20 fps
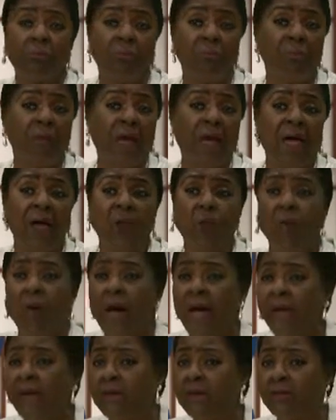black,
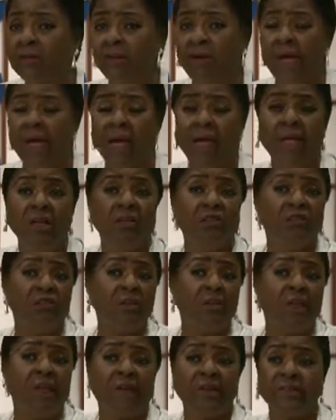white,
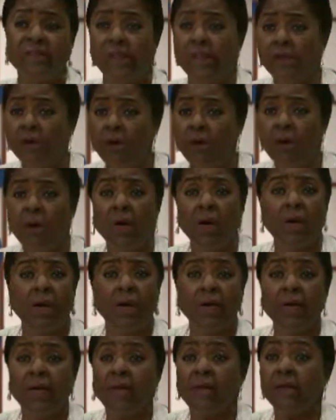Asian, Latino,
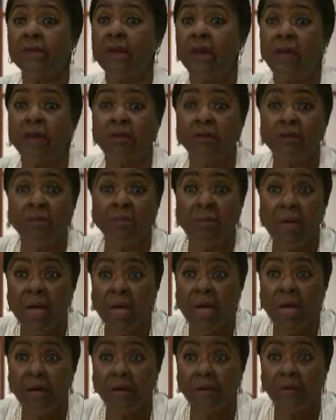it doesn't
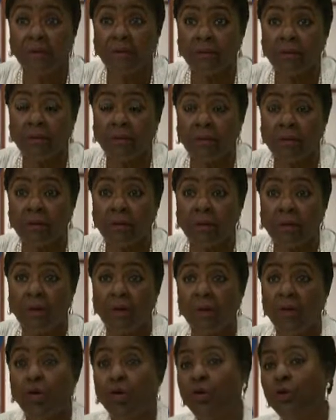matter.
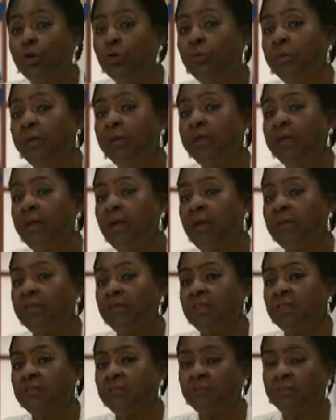Humans have
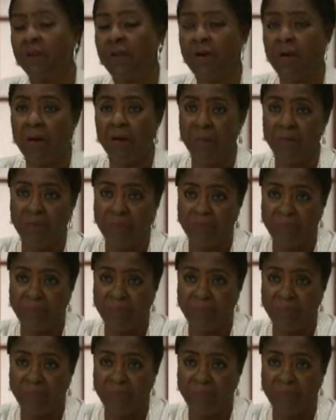this flaw.